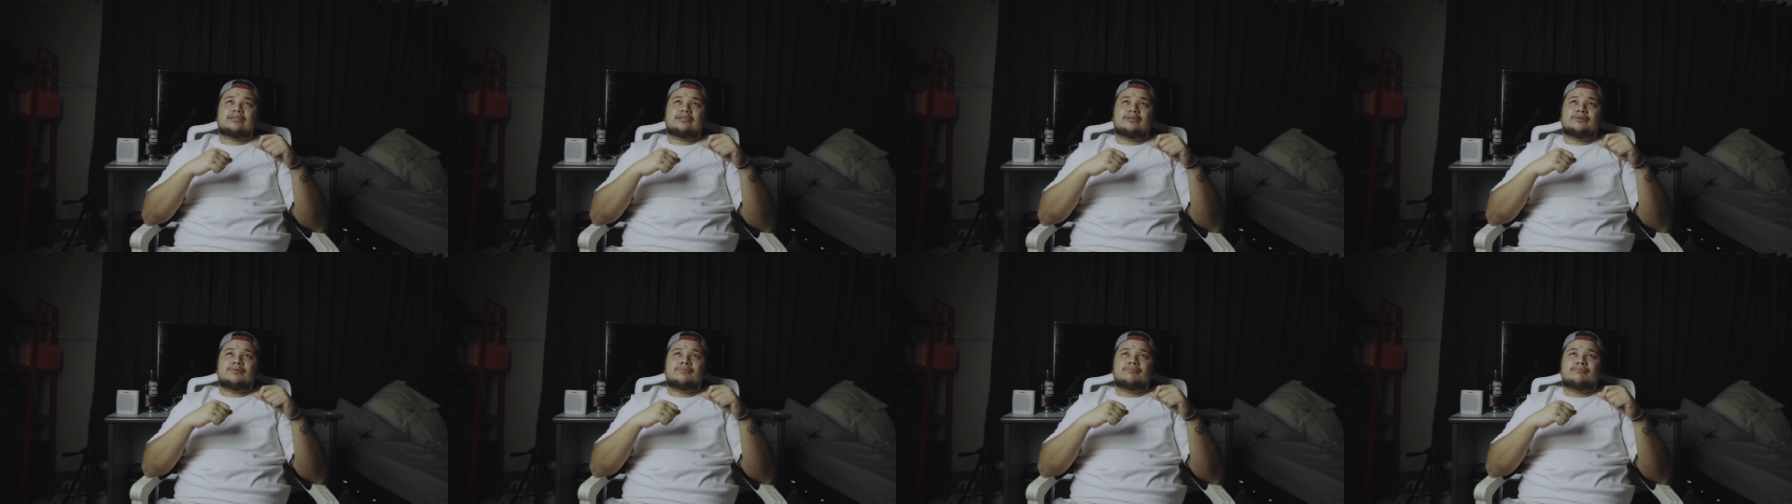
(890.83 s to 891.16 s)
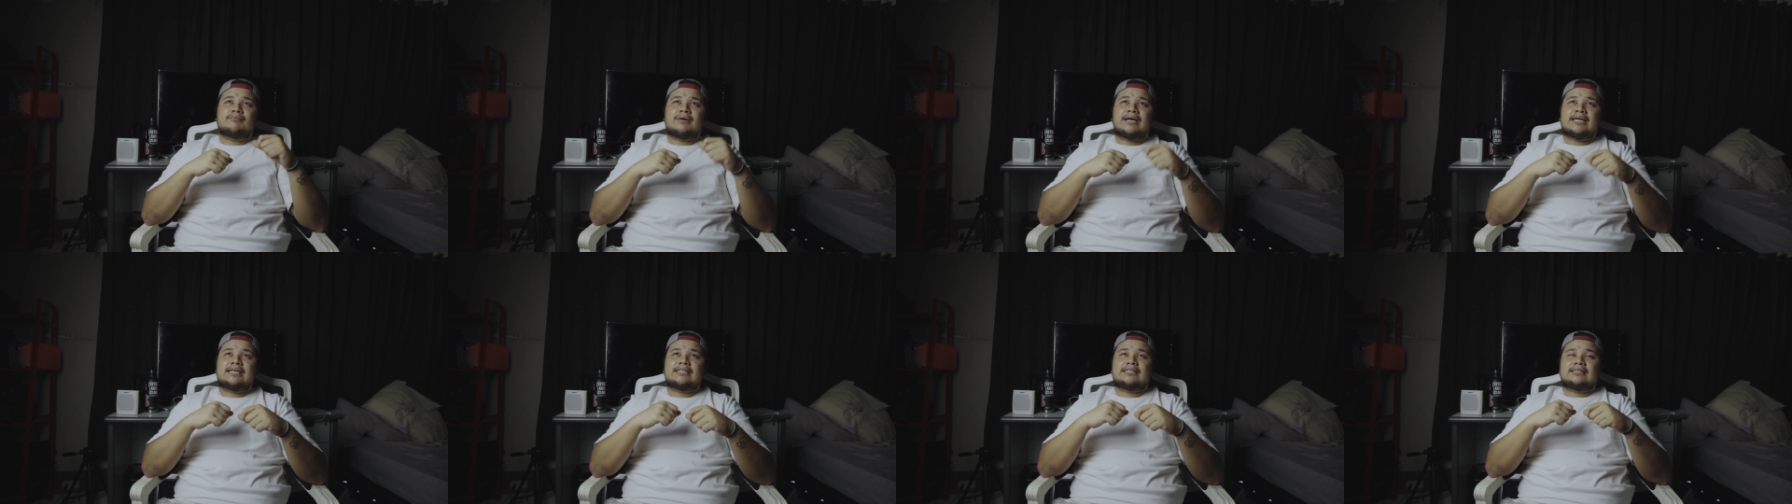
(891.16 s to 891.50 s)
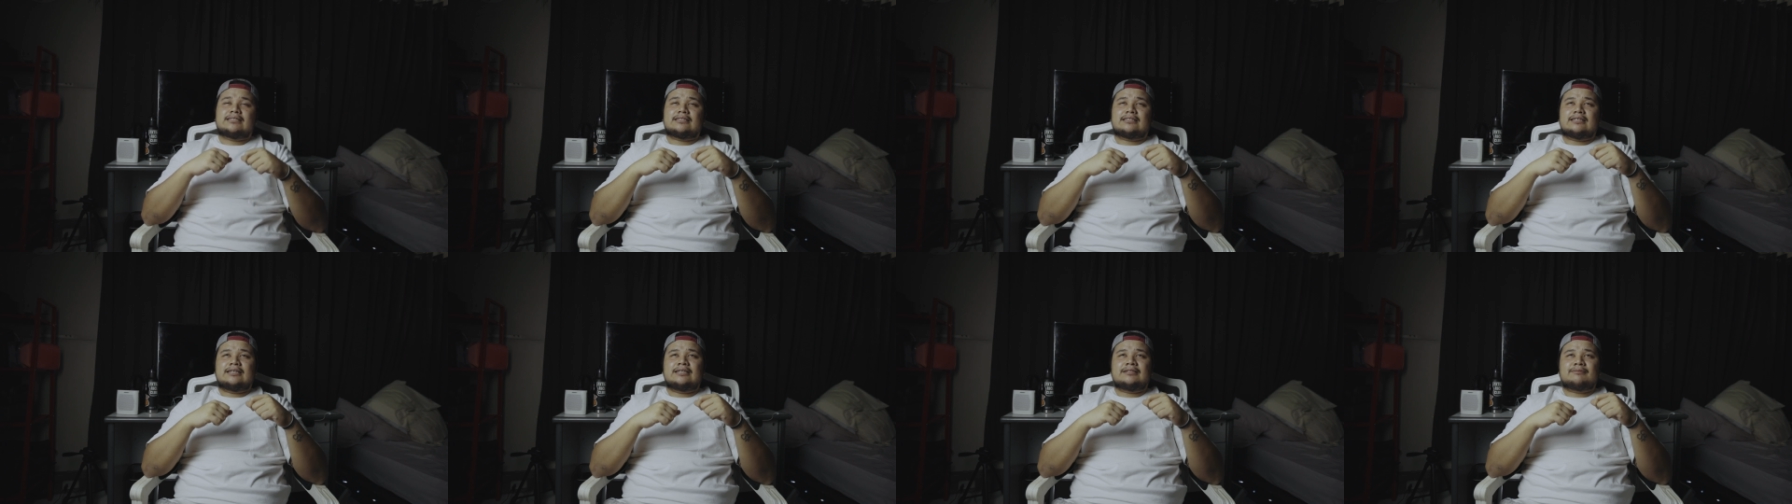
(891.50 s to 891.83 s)
you might
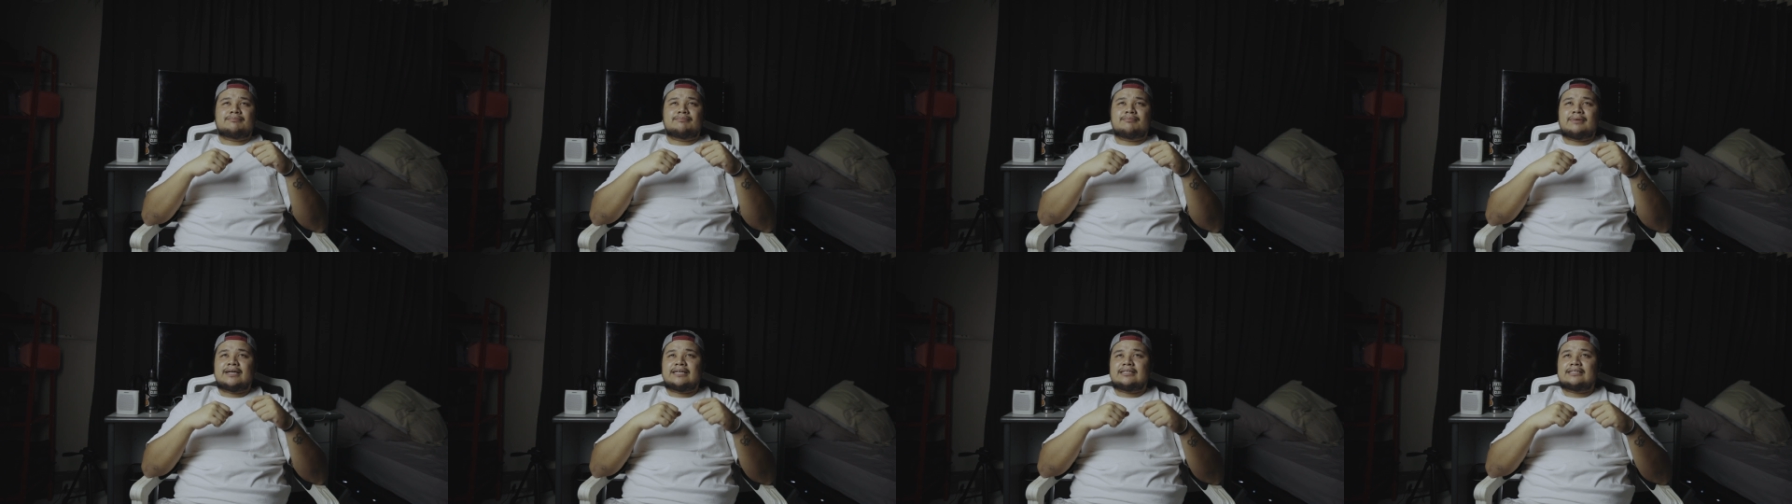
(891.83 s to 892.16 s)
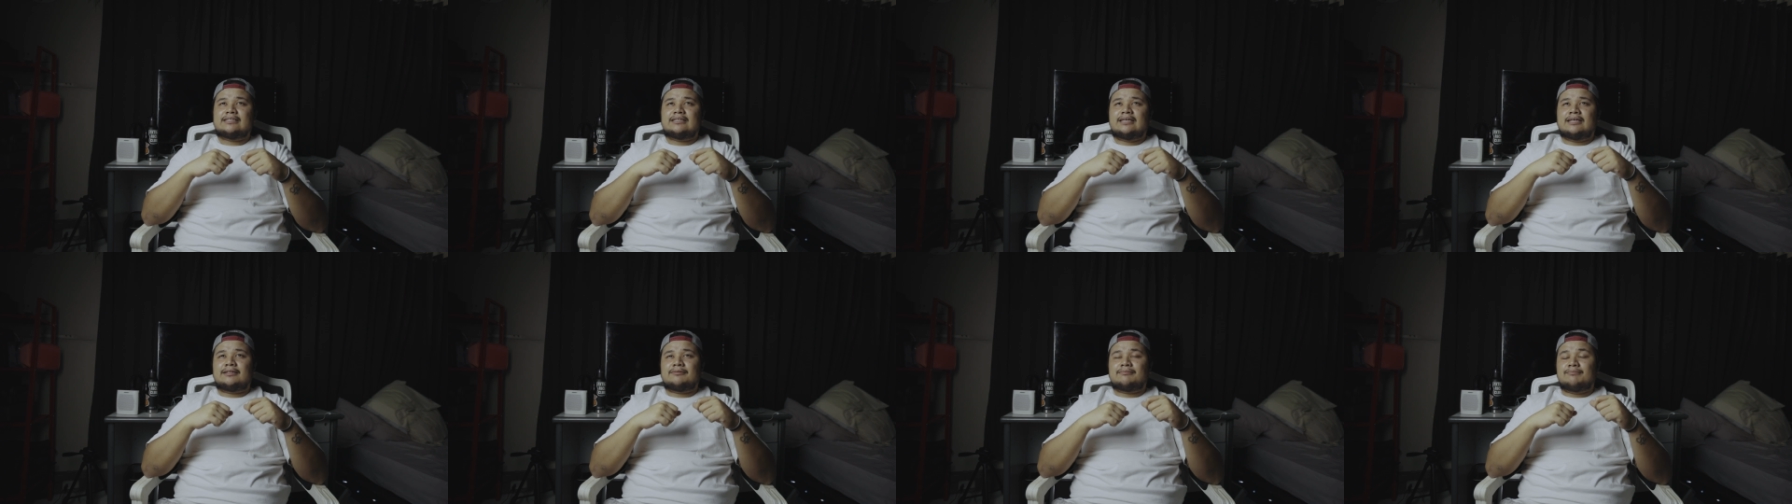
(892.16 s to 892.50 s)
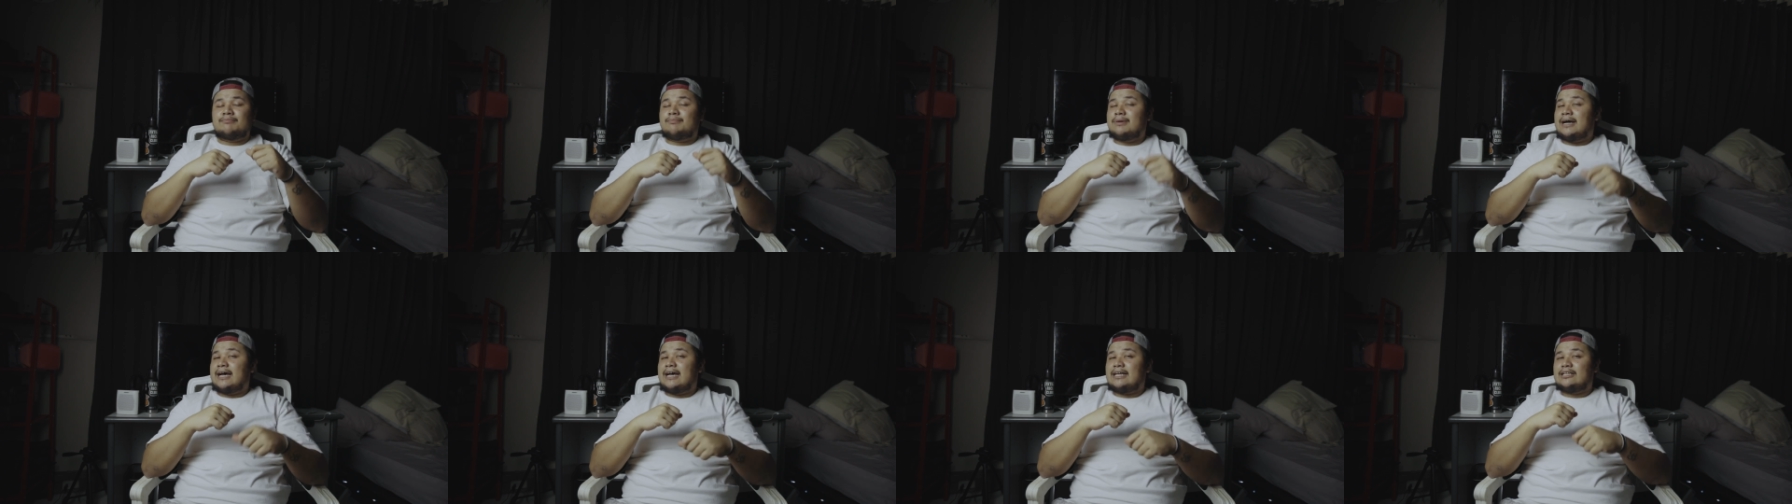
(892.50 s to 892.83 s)
it might get
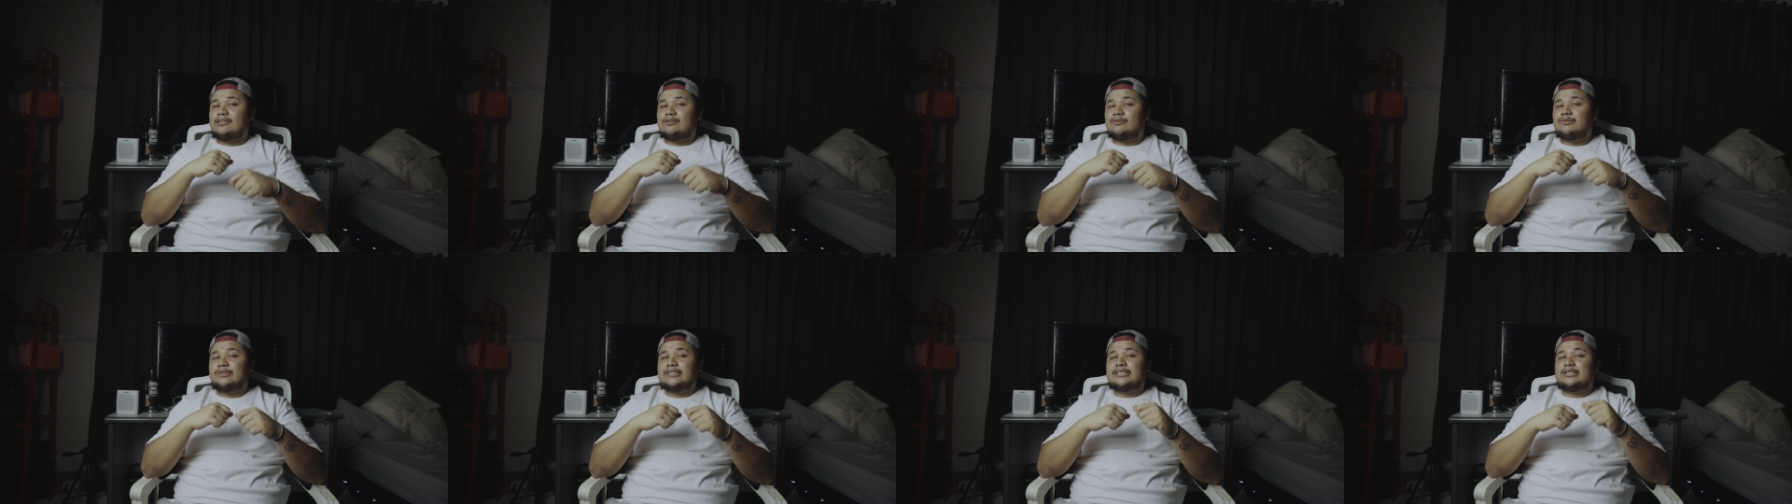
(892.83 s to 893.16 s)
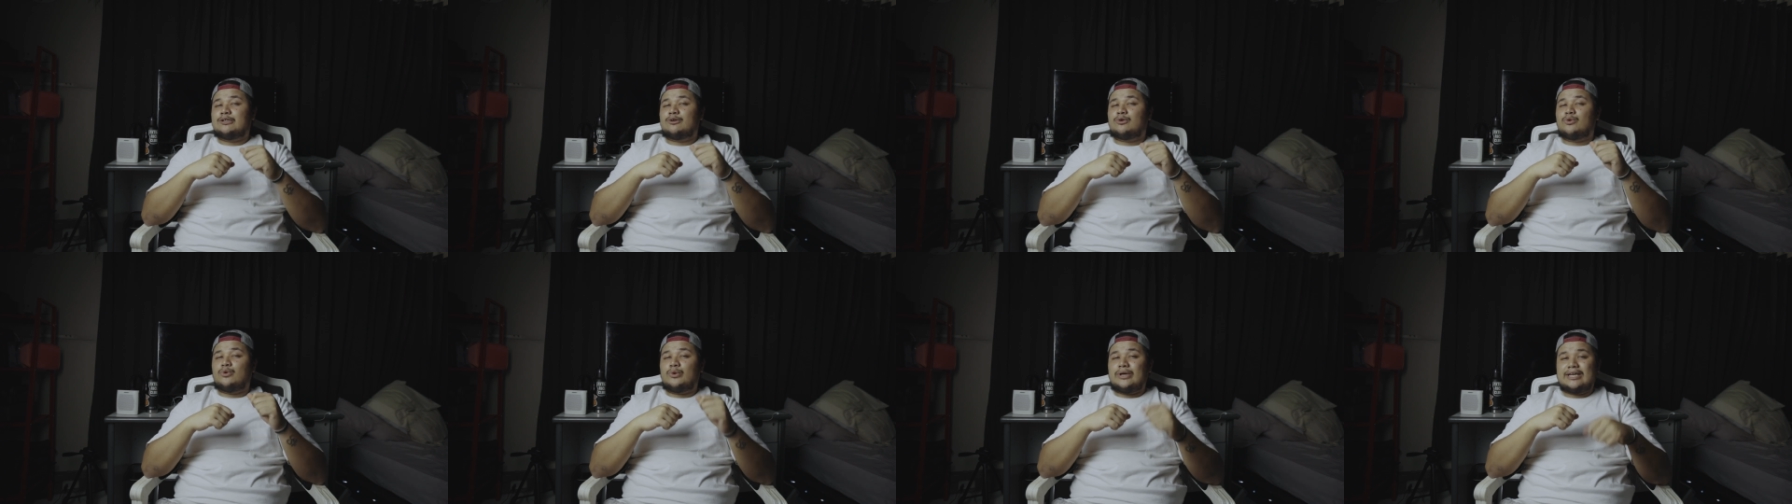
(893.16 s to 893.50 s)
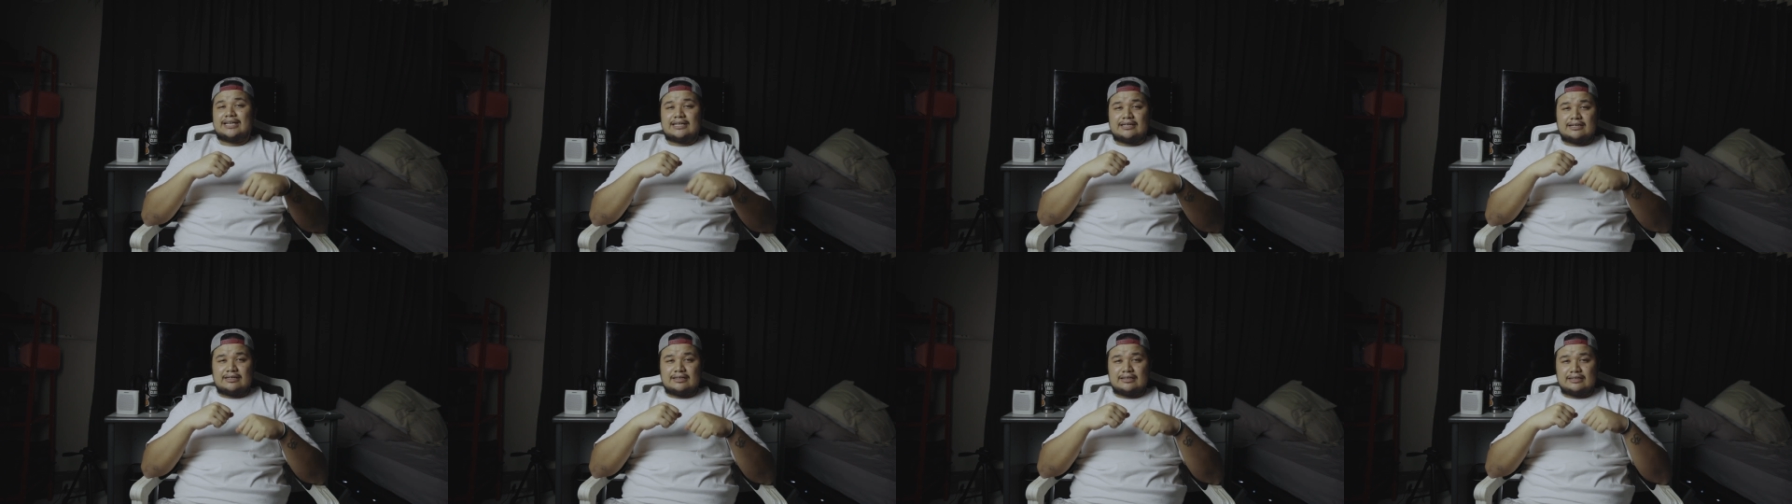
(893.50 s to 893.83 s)
bad real
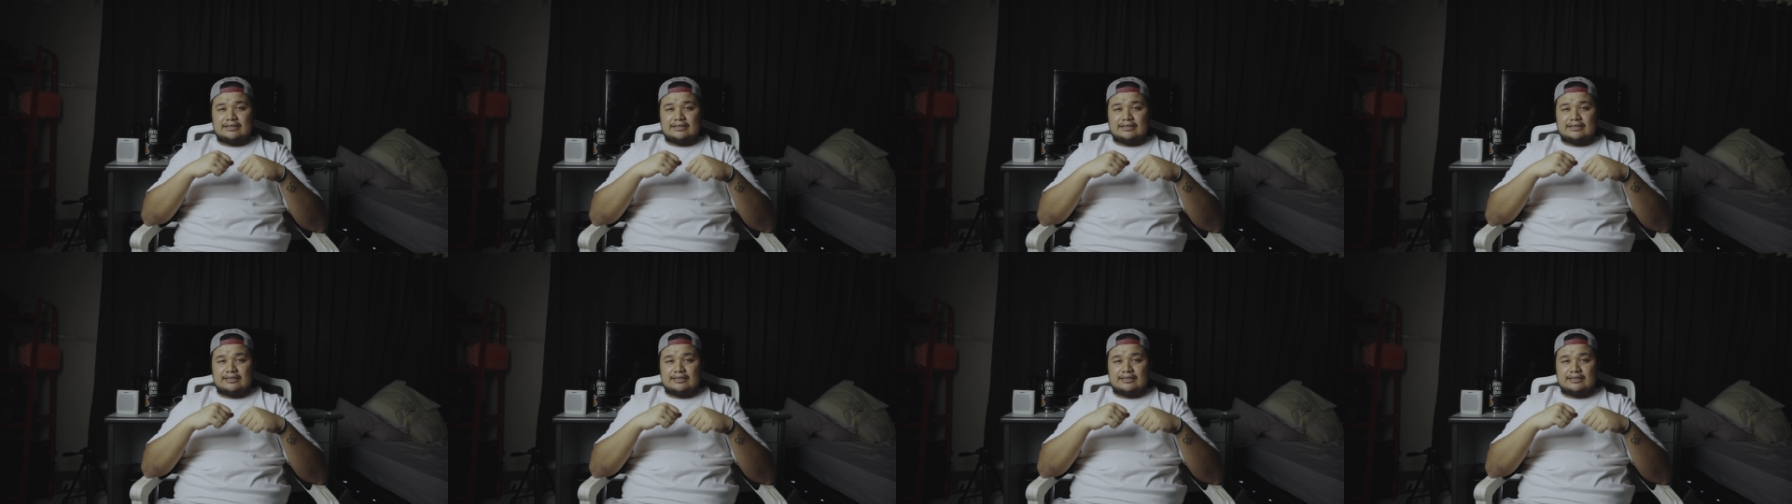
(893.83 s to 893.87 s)
quick.